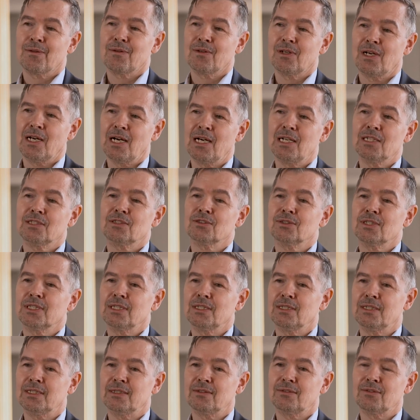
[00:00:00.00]

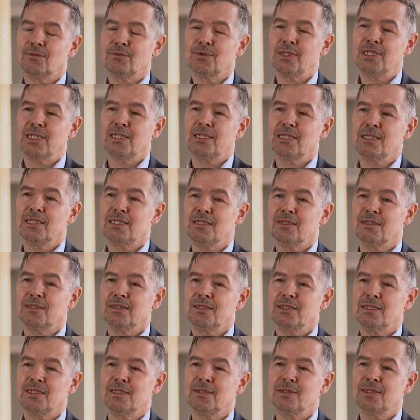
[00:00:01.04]
hydrogen is really,
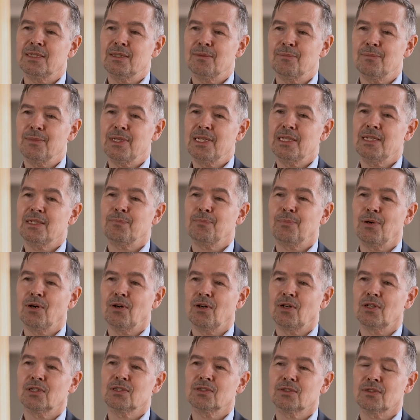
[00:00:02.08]
in many
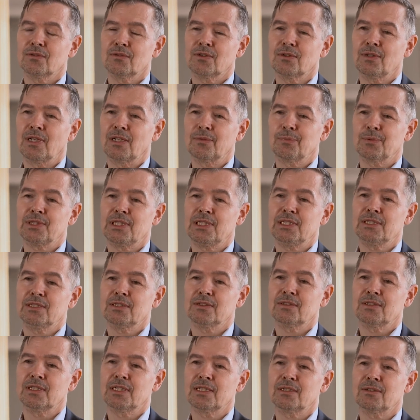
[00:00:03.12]
parts of the
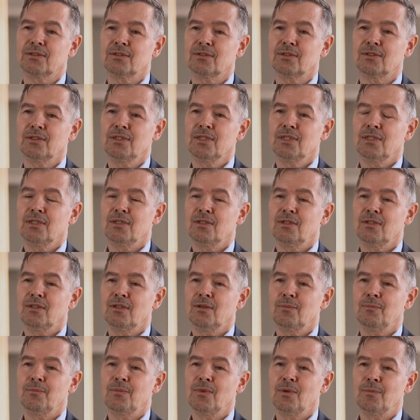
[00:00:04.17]
transportation sector,
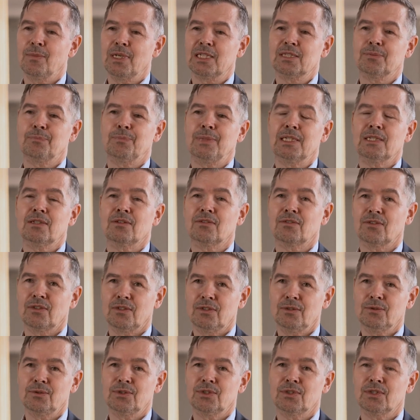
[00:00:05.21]
a much better
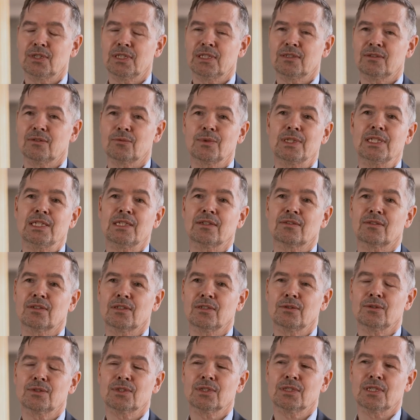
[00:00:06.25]
solution. It's a winning
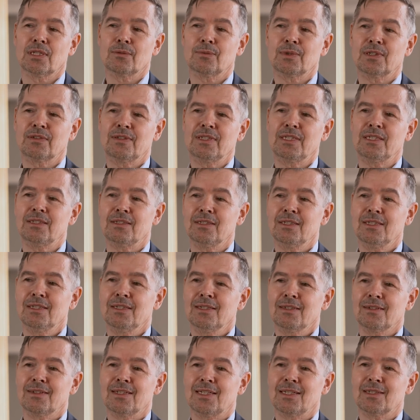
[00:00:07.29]
solution. And we see
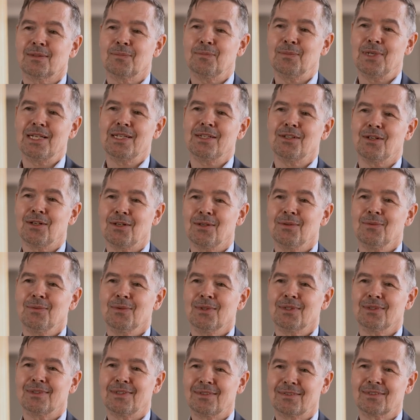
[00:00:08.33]
that many are
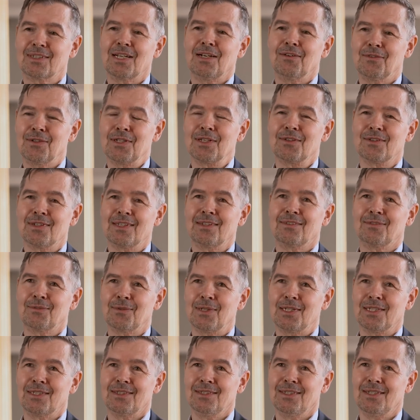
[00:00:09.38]
discovering this
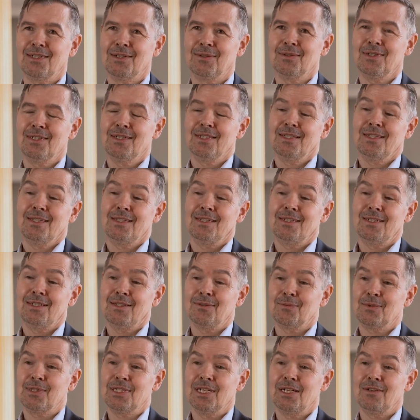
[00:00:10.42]
right now.
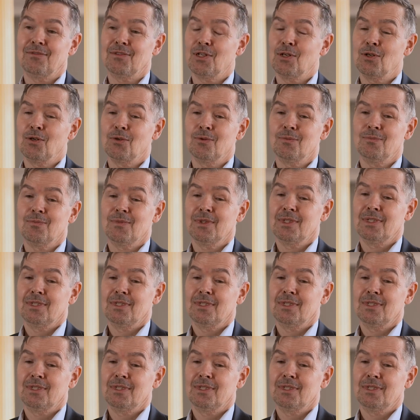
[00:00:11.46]
We have no